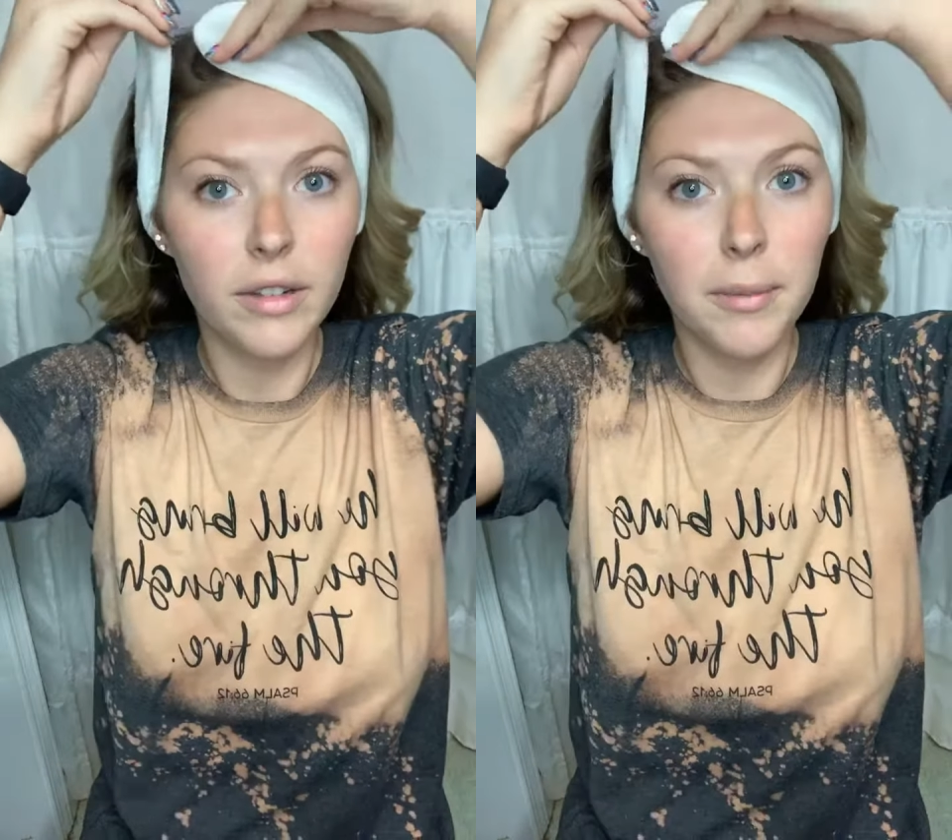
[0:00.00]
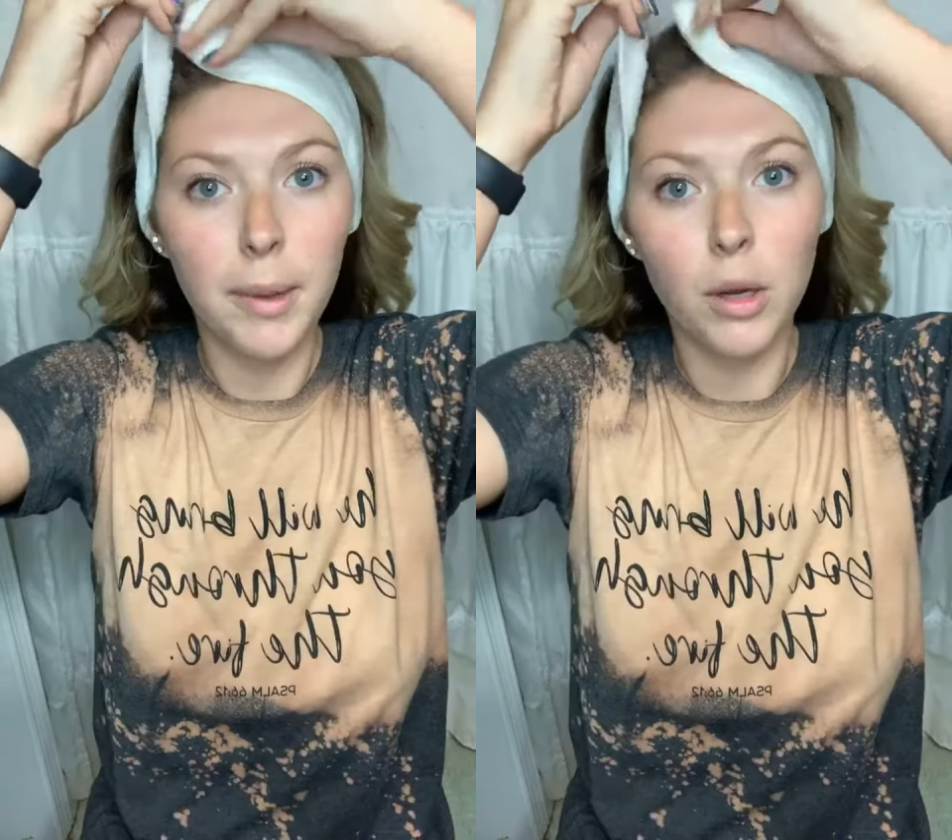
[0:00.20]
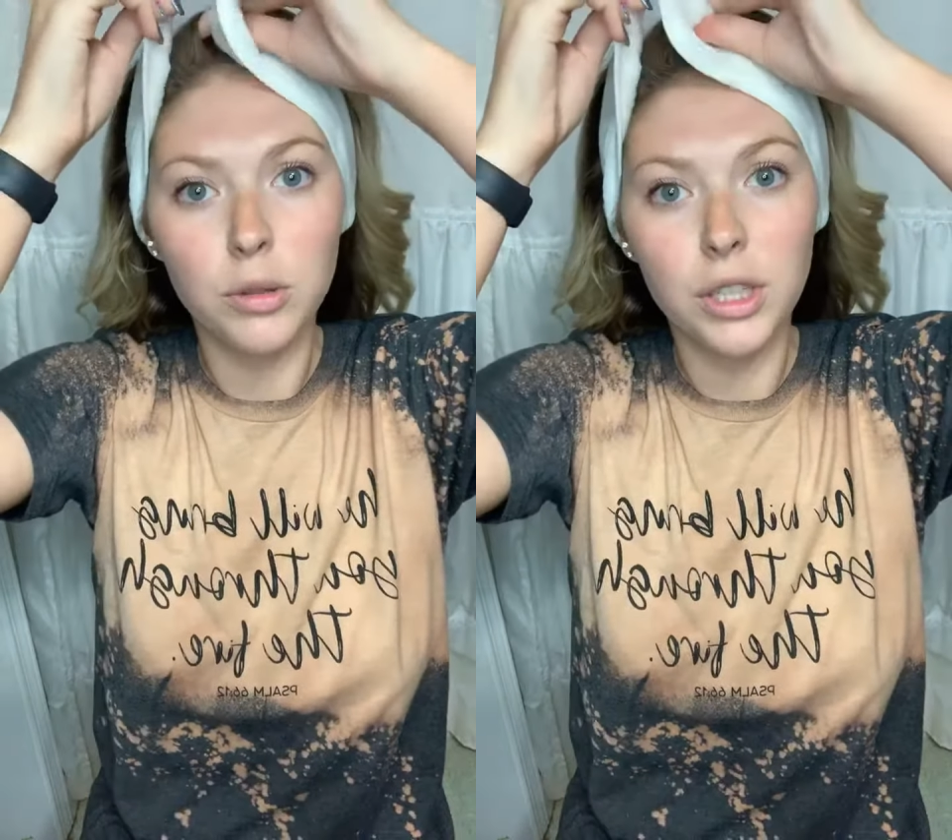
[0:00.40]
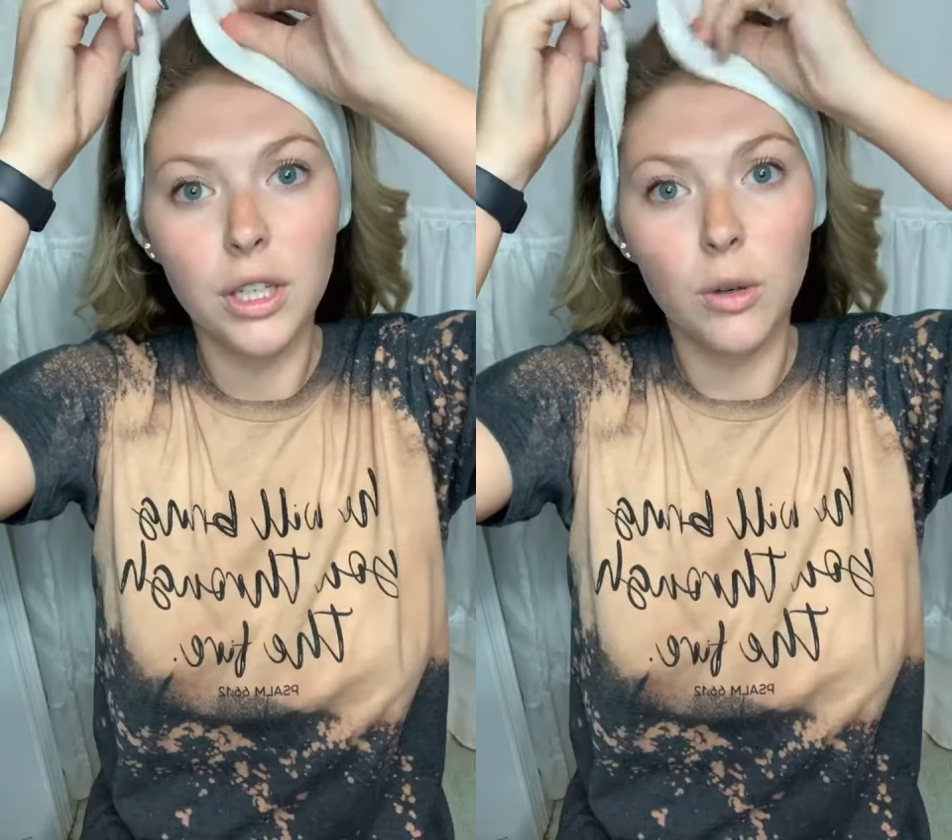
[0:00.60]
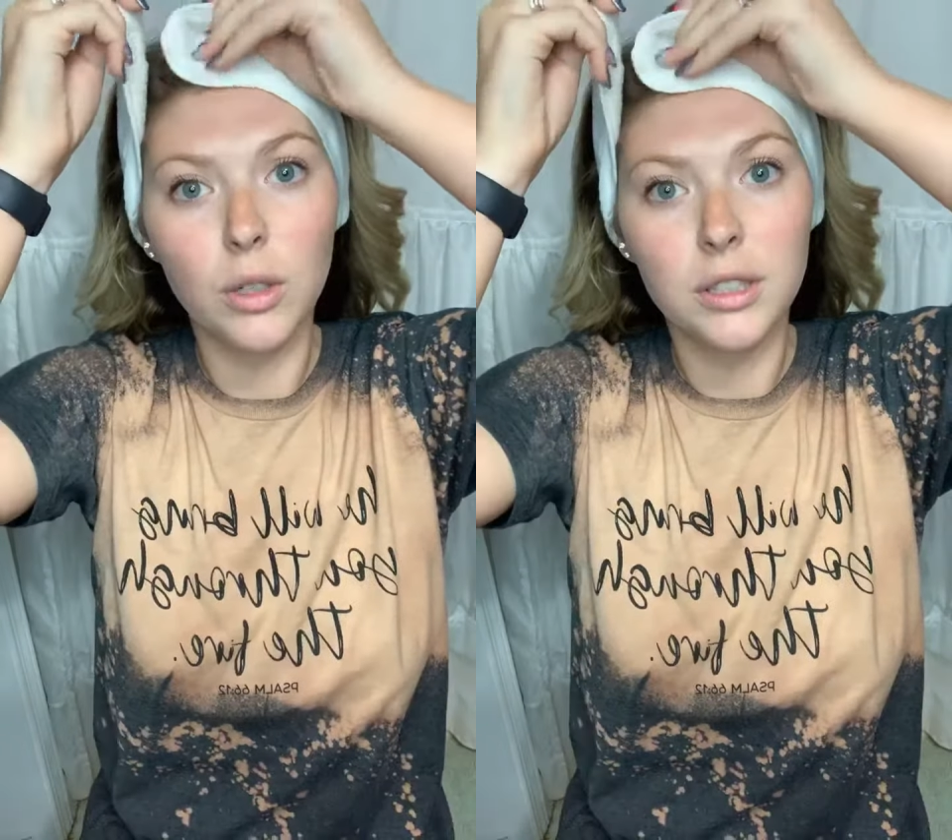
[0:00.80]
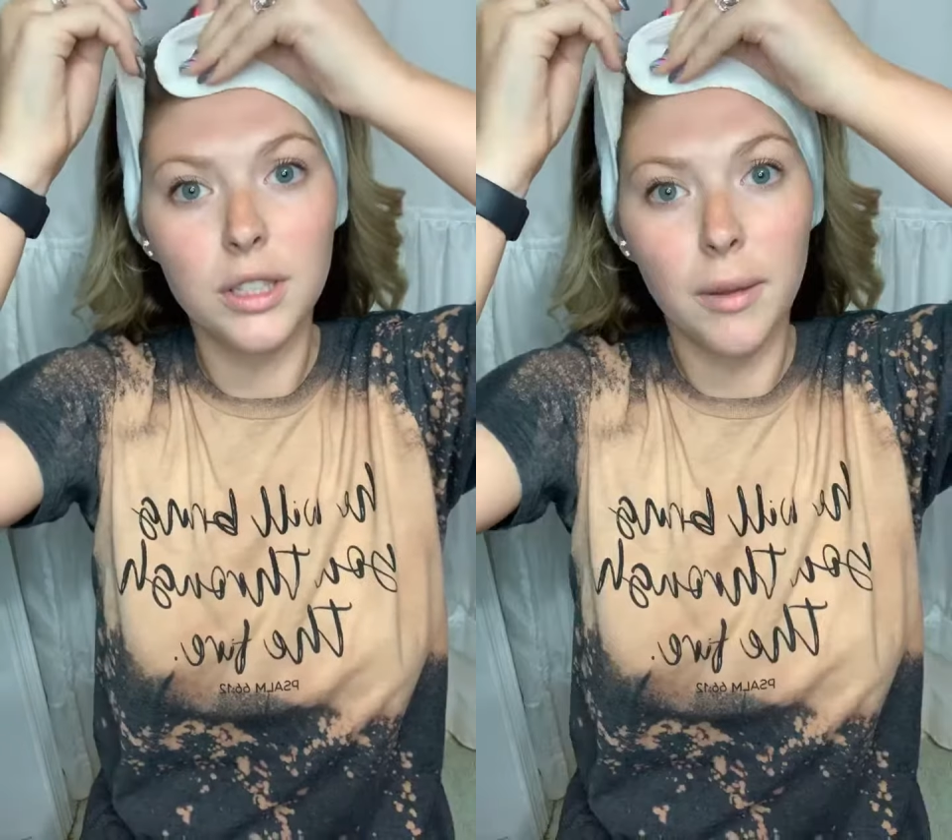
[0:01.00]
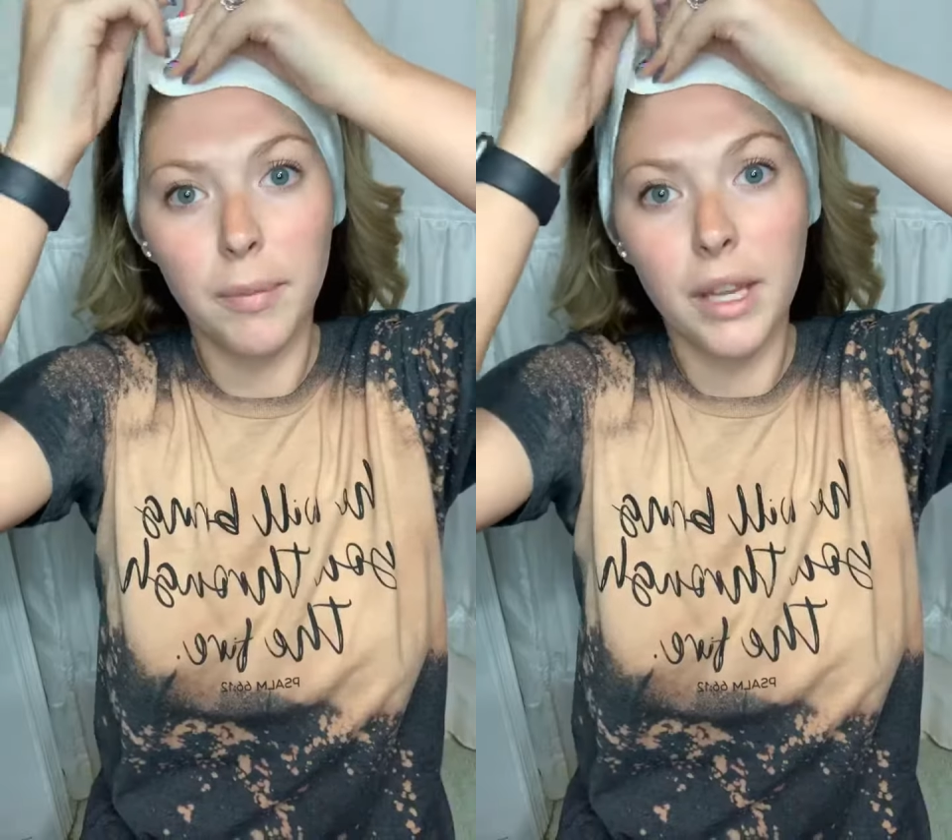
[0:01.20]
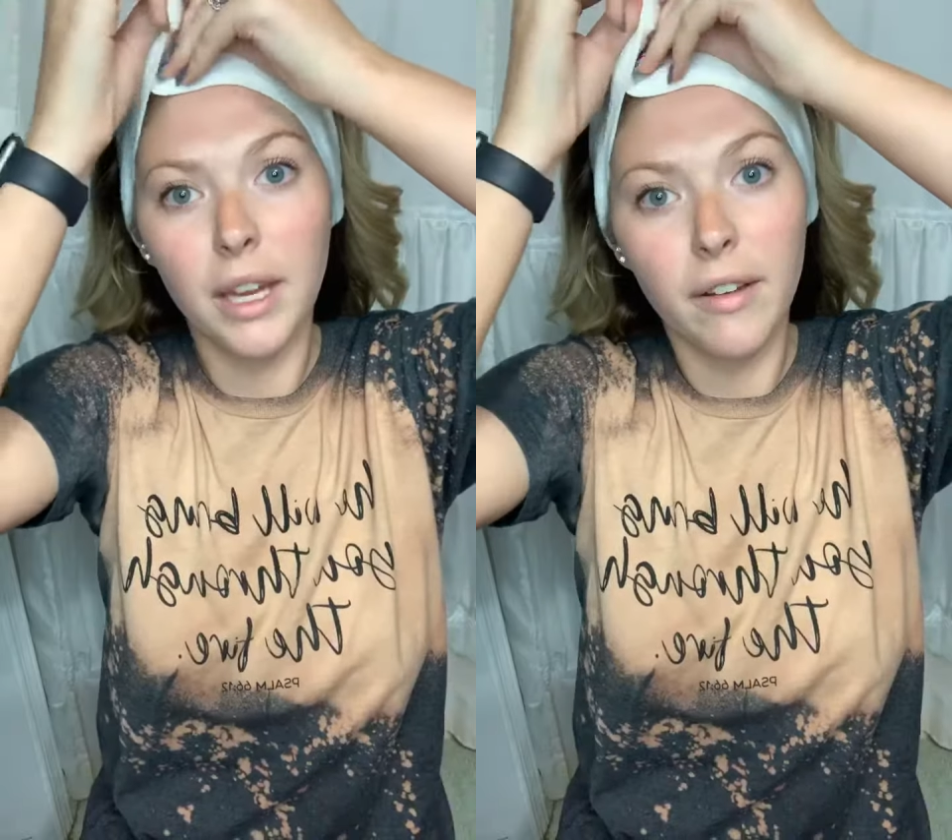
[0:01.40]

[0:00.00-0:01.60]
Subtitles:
an emoji or something